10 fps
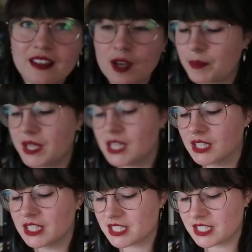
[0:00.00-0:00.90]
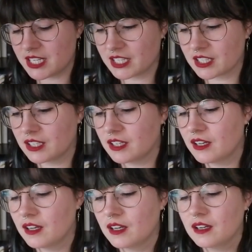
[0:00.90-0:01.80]
like a peel and stick
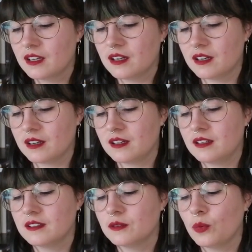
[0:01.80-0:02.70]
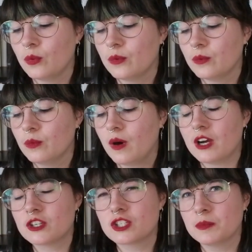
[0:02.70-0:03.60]
uh,
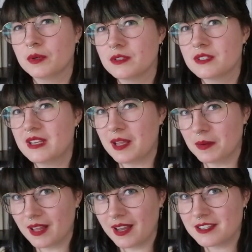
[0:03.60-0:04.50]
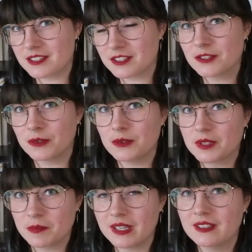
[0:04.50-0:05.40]
washable stabilizer, so you
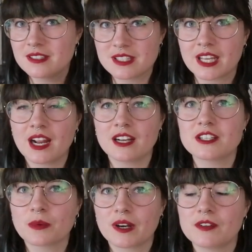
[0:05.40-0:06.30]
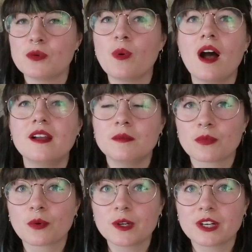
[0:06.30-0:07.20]
can peel and stick it onto whatever you want,
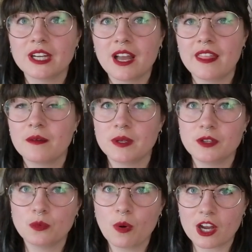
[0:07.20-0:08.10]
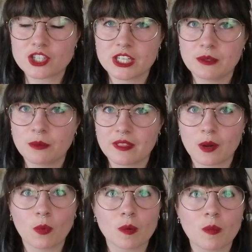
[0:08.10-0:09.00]
embroider it, and then when you wash it with
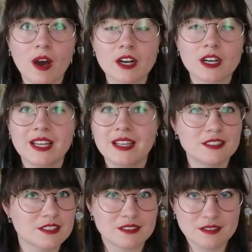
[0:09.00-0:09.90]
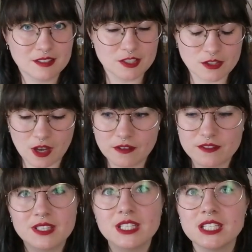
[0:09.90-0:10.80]
like warm water, it just
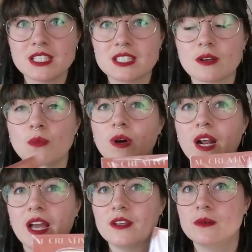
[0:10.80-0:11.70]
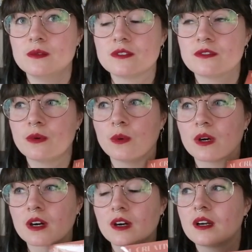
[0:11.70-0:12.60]
dissolves. This is what I used
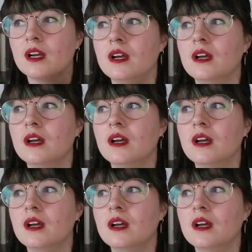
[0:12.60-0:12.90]
for